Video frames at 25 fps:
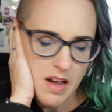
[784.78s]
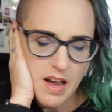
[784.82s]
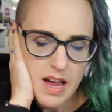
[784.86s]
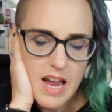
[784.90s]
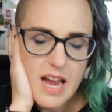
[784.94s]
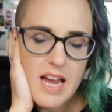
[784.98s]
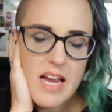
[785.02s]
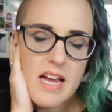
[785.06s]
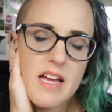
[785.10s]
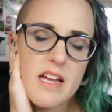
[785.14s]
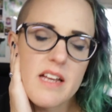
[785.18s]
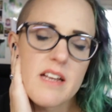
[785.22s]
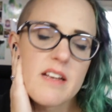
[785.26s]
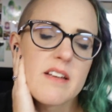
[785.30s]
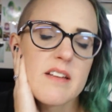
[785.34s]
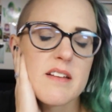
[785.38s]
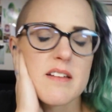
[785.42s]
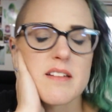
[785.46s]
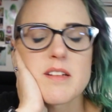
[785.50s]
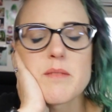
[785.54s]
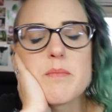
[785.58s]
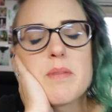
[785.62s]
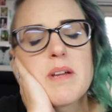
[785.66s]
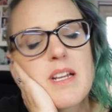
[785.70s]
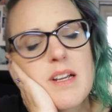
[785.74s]
and
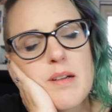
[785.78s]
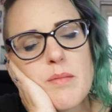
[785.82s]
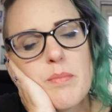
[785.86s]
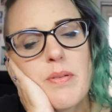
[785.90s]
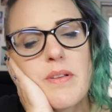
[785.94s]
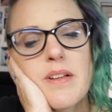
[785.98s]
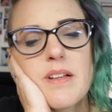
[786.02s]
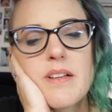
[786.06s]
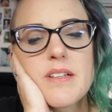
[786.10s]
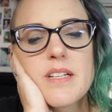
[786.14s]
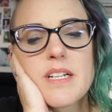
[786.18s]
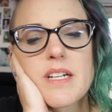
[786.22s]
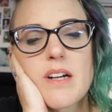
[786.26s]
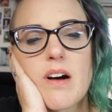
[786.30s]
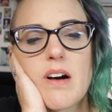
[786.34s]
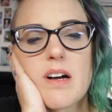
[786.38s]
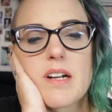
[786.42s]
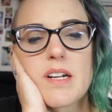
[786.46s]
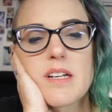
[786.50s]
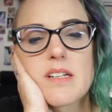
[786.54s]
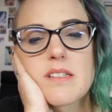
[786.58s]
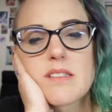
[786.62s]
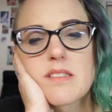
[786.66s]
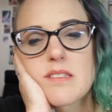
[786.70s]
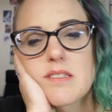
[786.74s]
to be completely
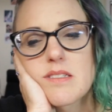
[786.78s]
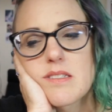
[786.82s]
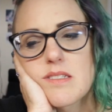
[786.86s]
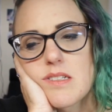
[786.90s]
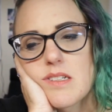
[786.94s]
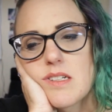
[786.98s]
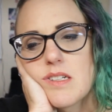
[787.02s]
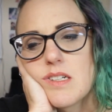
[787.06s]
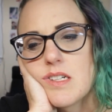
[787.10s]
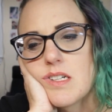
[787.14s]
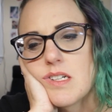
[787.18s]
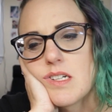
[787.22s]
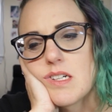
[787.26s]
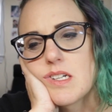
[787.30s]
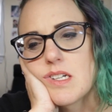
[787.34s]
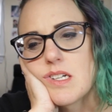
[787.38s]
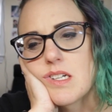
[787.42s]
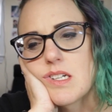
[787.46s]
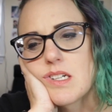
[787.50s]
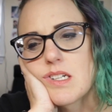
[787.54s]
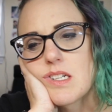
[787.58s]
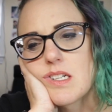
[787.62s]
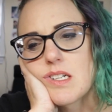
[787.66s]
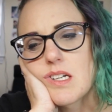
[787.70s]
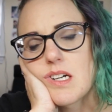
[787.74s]
honest,
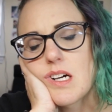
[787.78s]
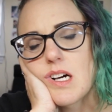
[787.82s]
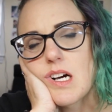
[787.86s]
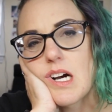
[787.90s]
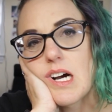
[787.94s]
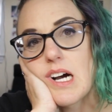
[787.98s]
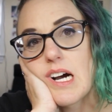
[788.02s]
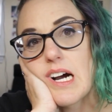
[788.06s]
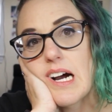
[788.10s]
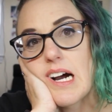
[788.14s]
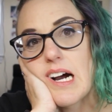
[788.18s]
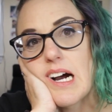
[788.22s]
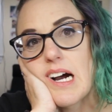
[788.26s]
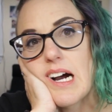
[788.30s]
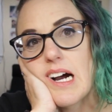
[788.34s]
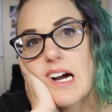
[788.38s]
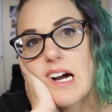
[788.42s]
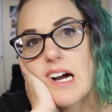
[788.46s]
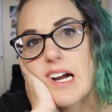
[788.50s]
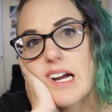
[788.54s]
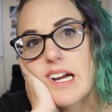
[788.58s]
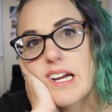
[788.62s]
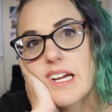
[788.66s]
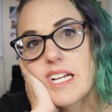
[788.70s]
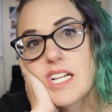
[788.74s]

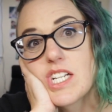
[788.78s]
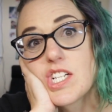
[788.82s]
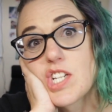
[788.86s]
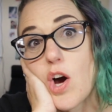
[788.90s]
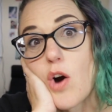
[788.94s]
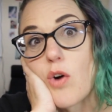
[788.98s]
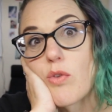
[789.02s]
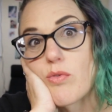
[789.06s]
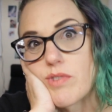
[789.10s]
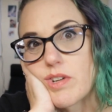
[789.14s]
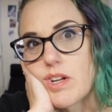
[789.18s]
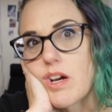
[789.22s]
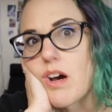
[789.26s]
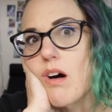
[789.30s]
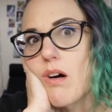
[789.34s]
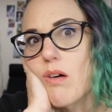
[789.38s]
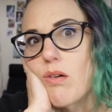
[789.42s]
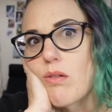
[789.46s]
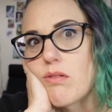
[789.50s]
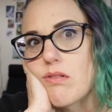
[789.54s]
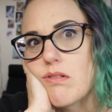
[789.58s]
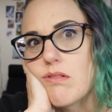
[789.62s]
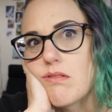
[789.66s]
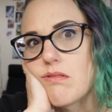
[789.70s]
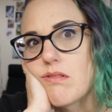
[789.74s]
I don't
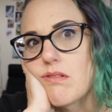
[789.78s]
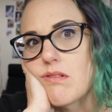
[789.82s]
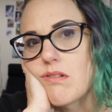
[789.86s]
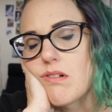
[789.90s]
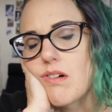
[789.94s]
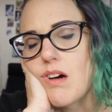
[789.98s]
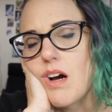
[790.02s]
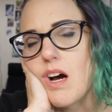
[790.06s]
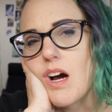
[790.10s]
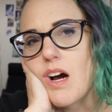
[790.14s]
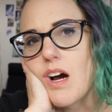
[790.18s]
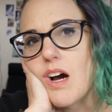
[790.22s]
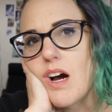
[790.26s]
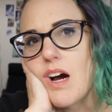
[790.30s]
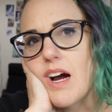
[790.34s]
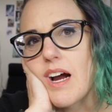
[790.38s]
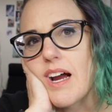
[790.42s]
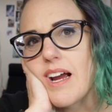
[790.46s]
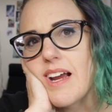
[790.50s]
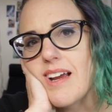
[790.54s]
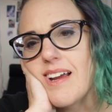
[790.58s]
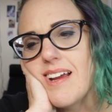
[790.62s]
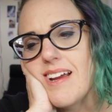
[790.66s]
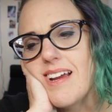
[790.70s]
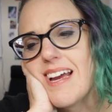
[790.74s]
know.
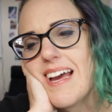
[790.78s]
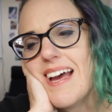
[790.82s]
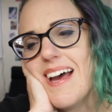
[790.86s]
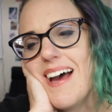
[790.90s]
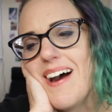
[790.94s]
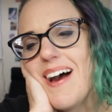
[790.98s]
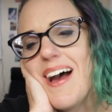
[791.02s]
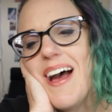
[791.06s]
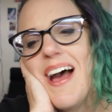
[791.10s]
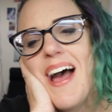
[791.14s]
I,